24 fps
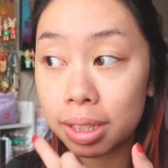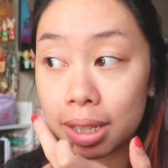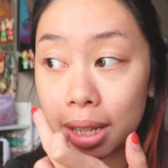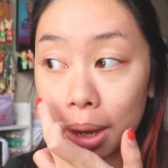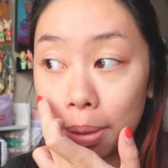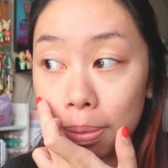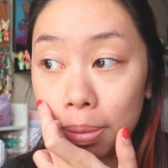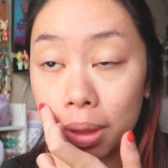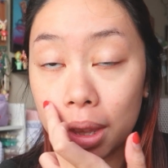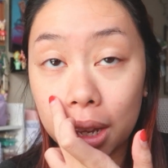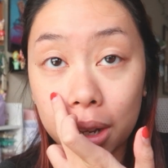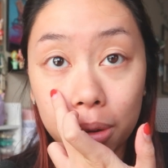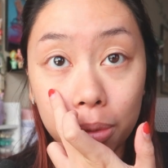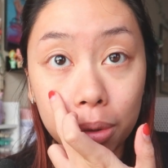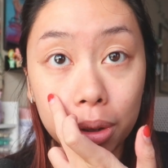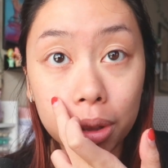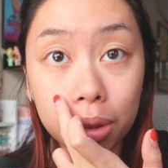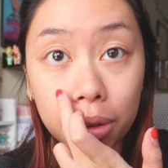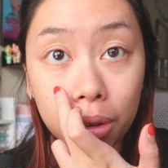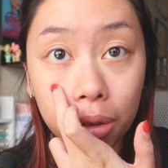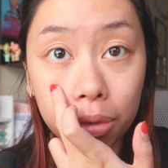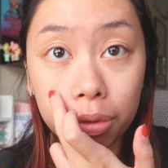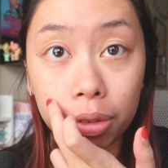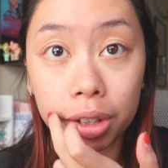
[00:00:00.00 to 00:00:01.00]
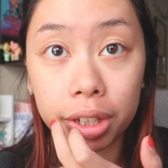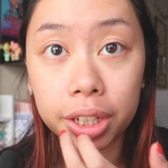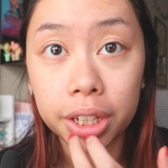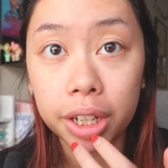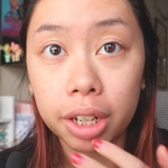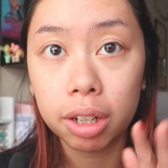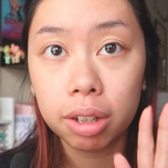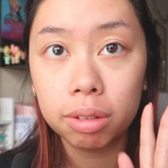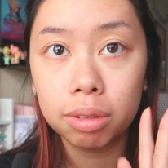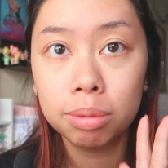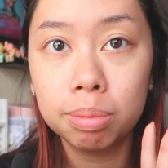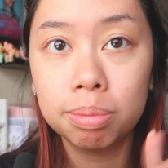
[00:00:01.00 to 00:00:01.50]
Same thing with over
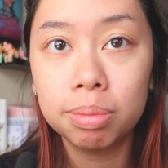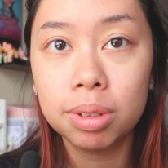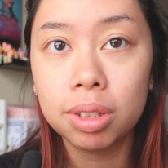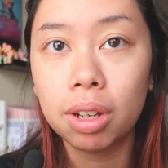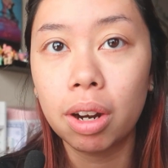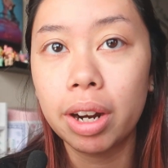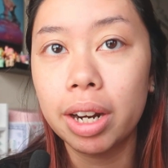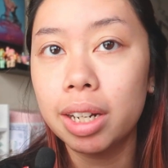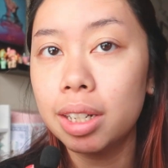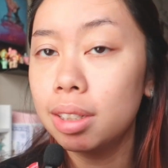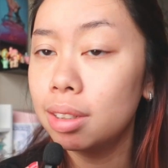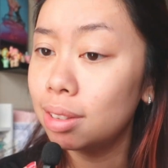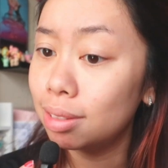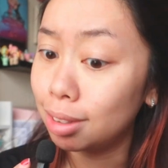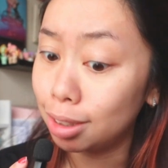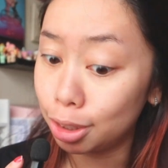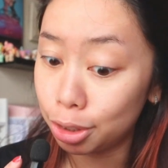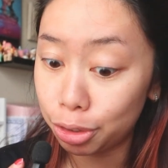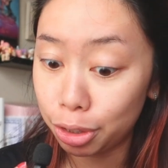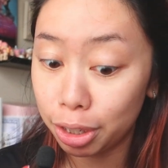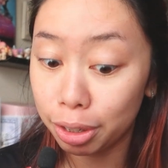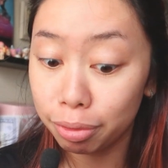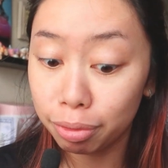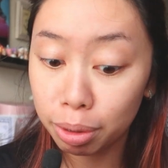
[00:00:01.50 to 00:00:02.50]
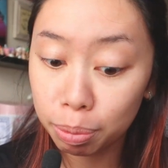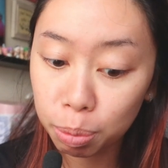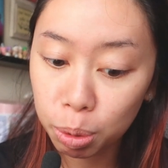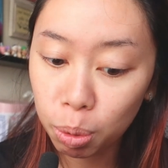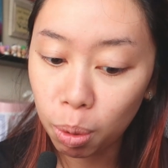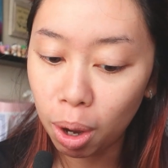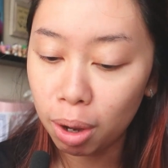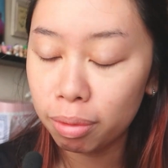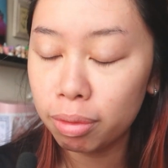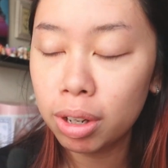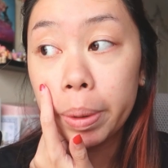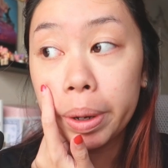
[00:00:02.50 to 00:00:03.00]
here. Oops, sorry, not trying to flip you
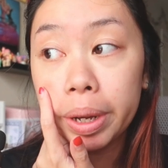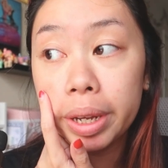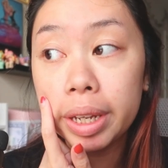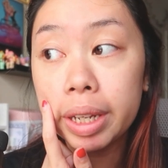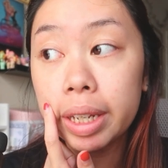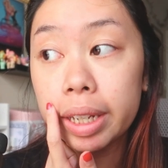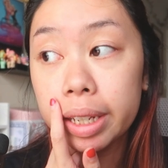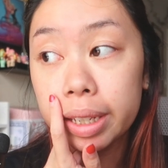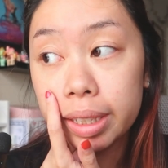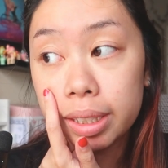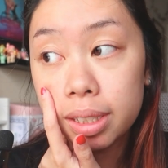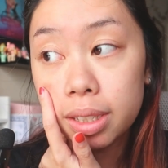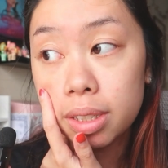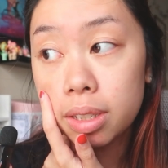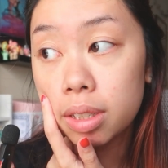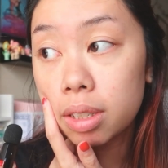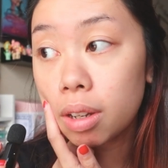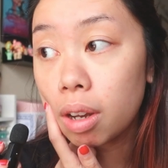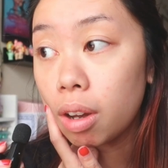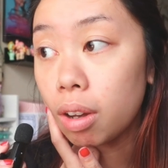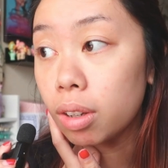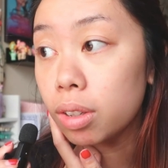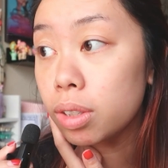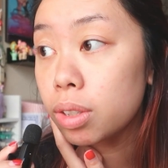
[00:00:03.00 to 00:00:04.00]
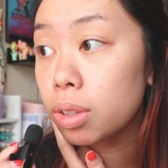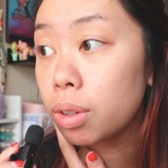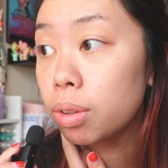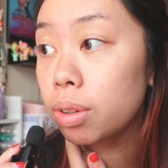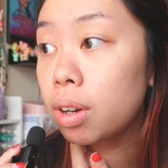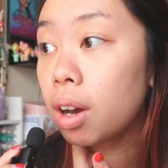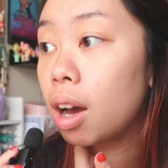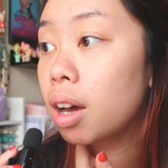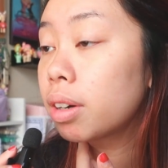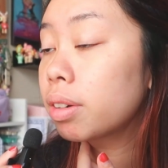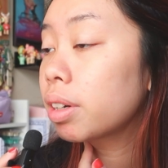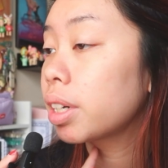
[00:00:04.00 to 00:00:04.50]
off, but it's also
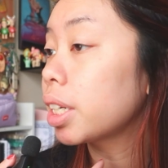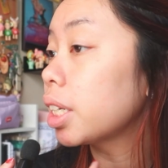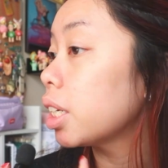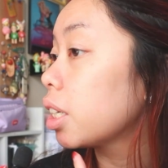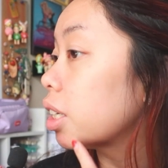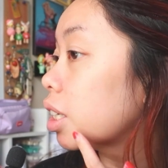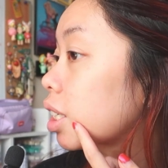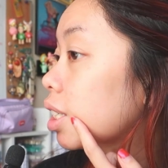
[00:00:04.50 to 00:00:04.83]
gone right here.